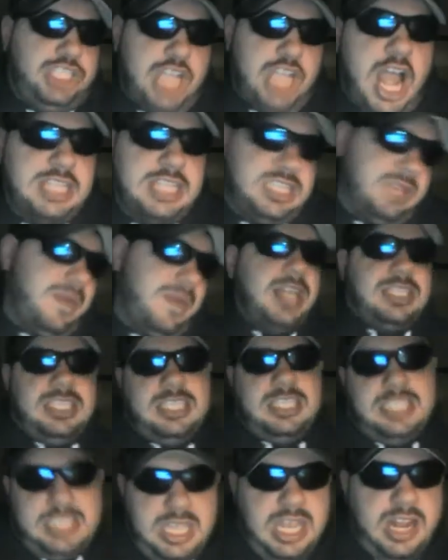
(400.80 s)
shots. You made
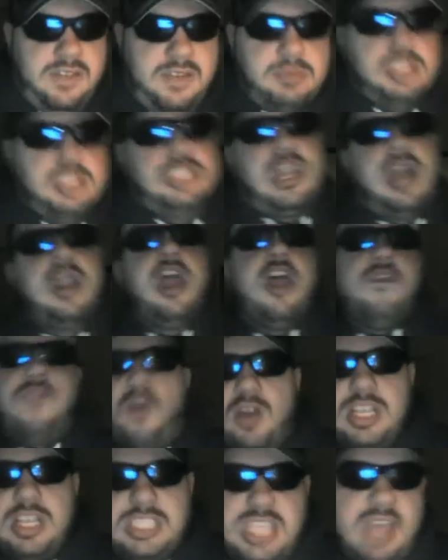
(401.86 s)
16 of them. You shot
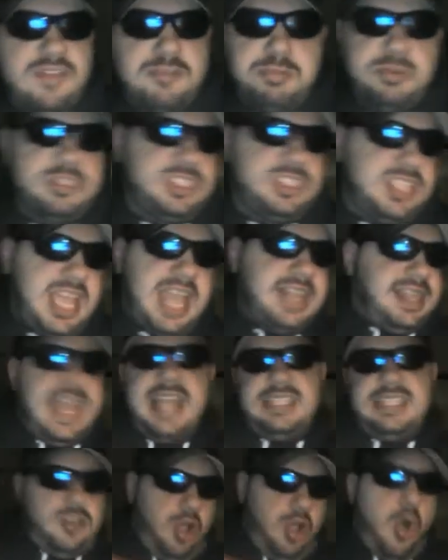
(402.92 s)
47%.
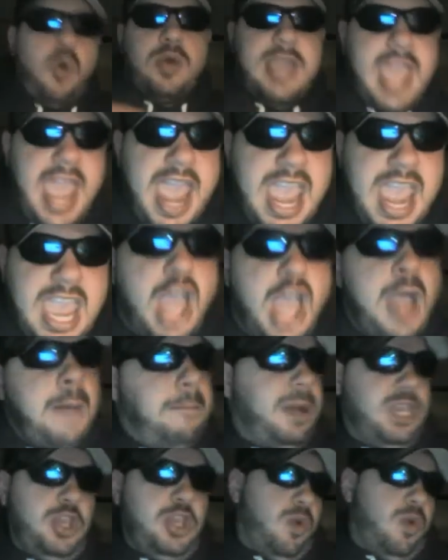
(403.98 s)
That's okay.
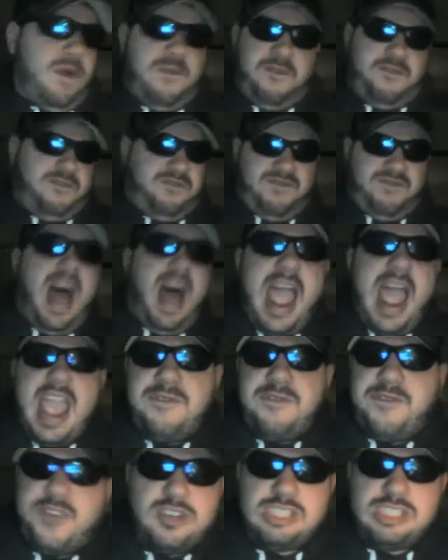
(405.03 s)
But you were
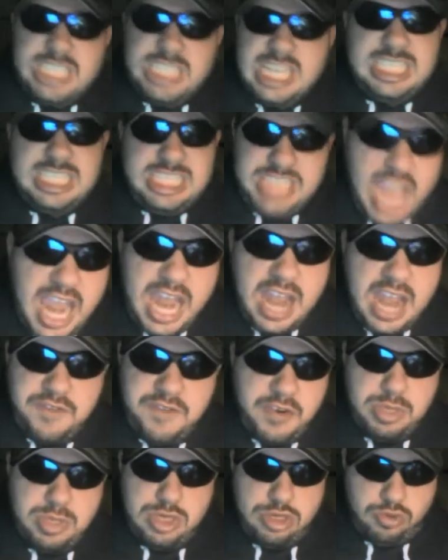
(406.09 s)
5 for 16
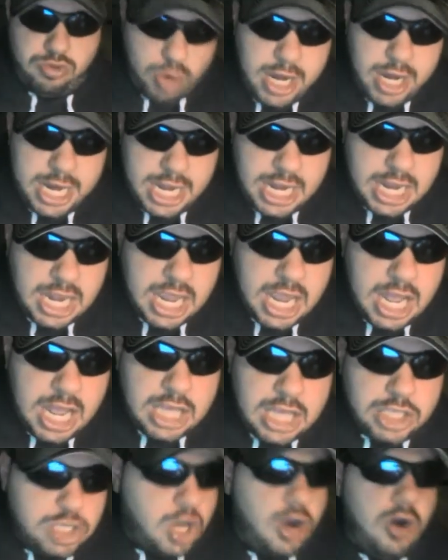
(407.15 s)
from 3.
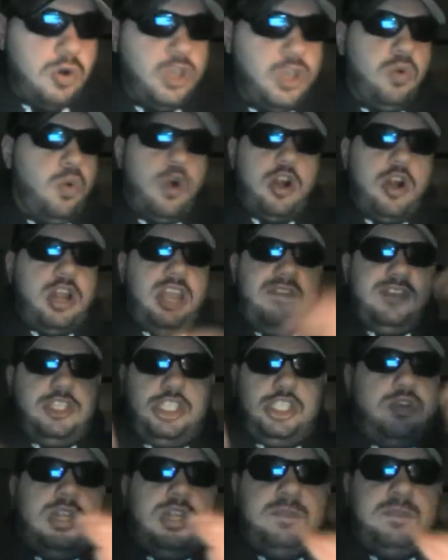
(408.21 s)
So you weren't even
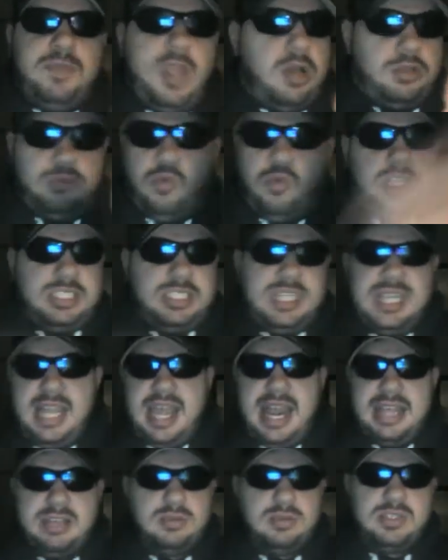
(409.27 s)
shooting. No, worse than
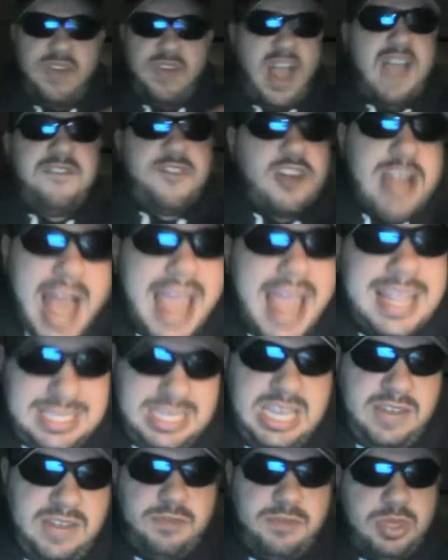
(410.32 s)
that. I think it was 5 for
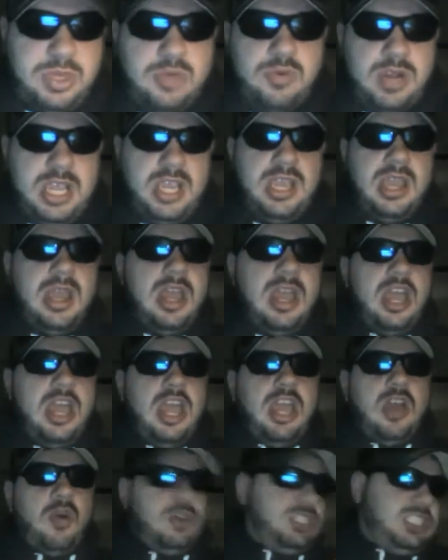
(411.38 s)
19 from 3
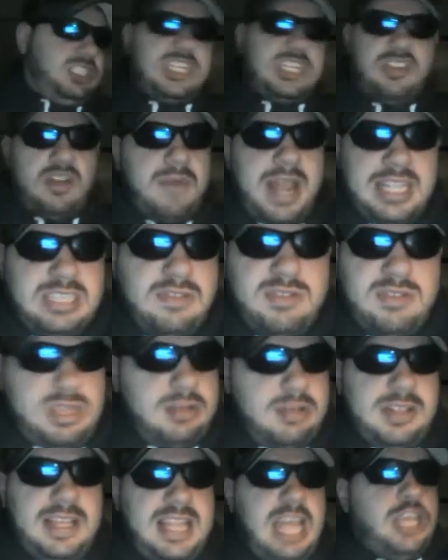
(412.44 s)
or 6 for 19 or
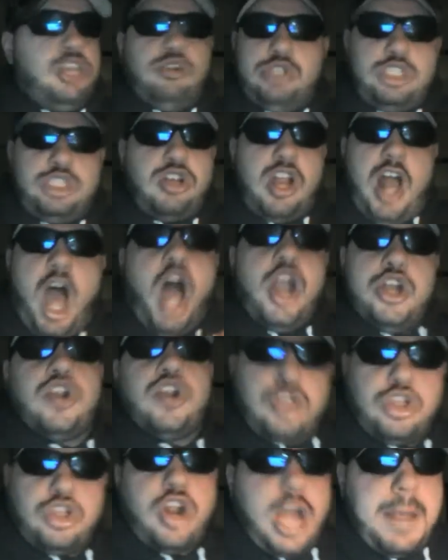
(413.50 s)
something like that. You shoot
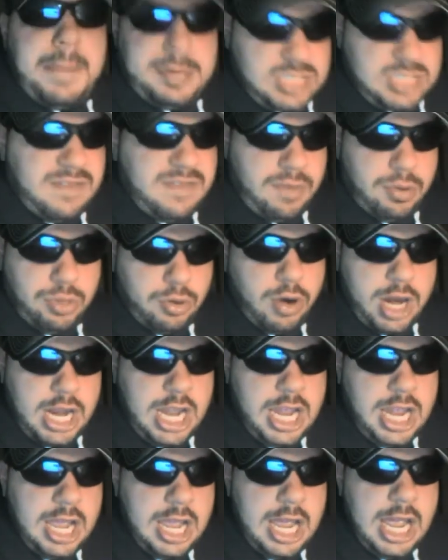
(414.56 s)
under 30% from
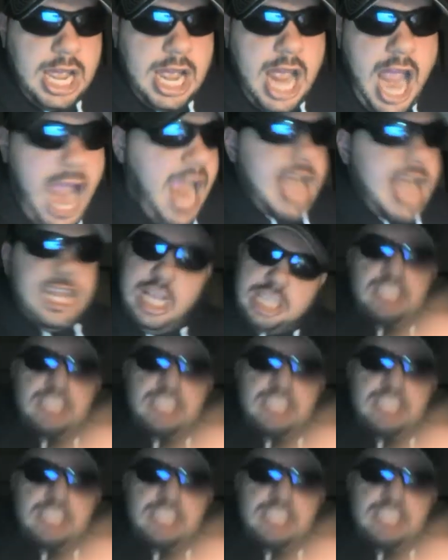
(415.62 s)
3, and